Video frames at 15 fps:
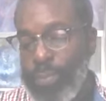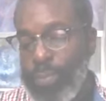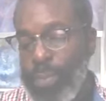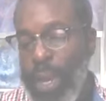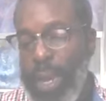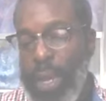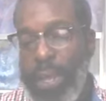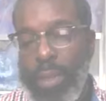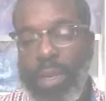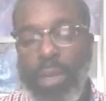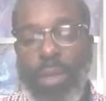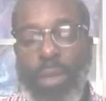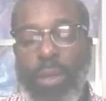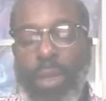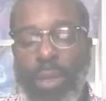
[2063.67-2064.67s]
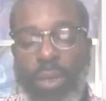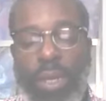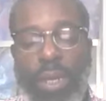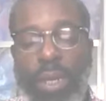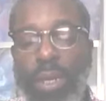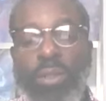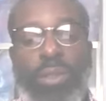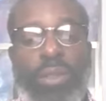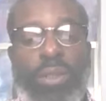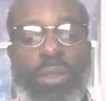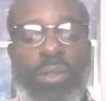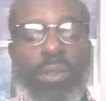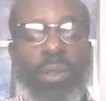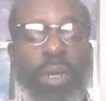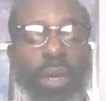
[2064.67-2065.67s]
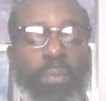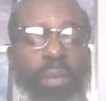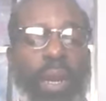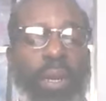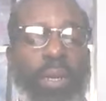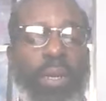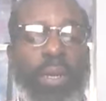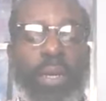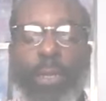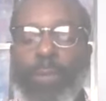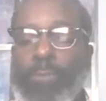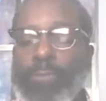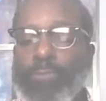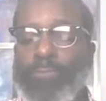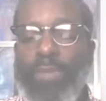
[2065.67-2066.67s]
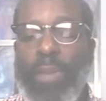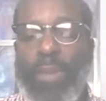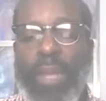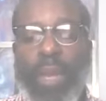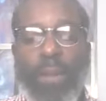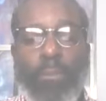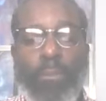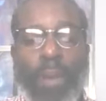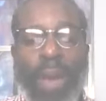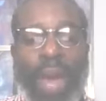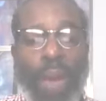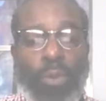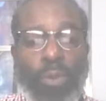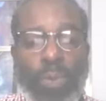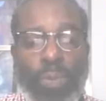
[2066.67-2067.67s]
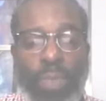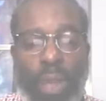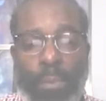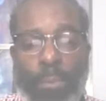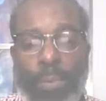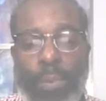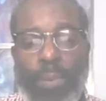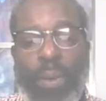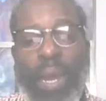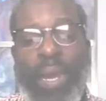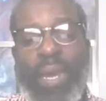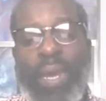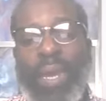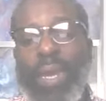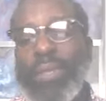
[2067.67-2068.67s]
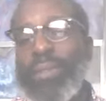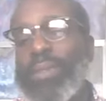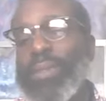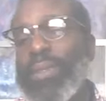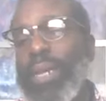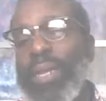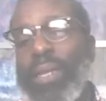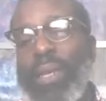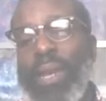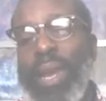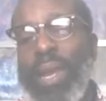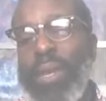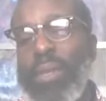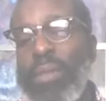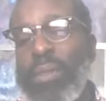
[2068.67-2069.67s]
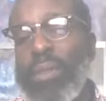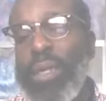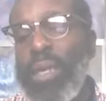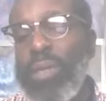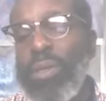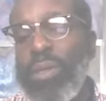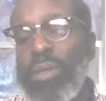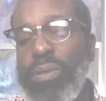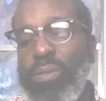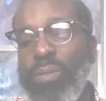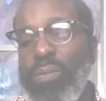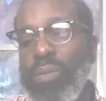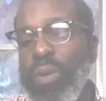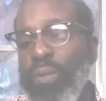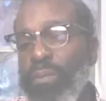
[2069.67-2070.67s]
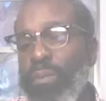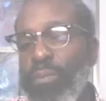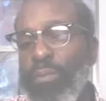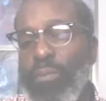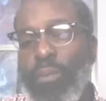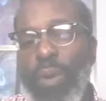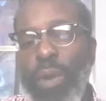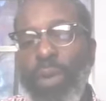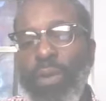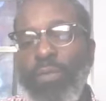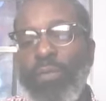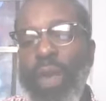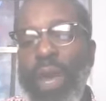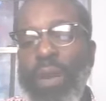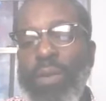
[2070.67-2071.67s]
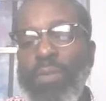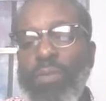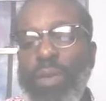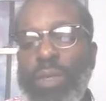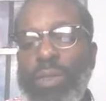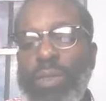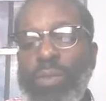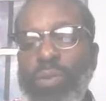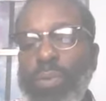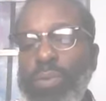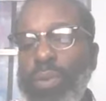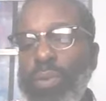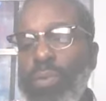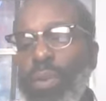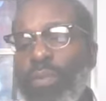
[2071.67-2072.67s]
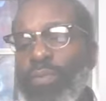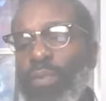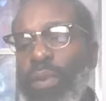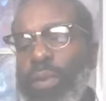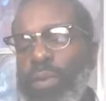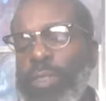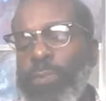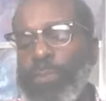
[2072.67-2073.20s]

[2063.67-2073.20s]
a, theolo a theologian, I'm not a I'm not a Bible thumper. I can't say that I can tell you where to find what scripture, what verse,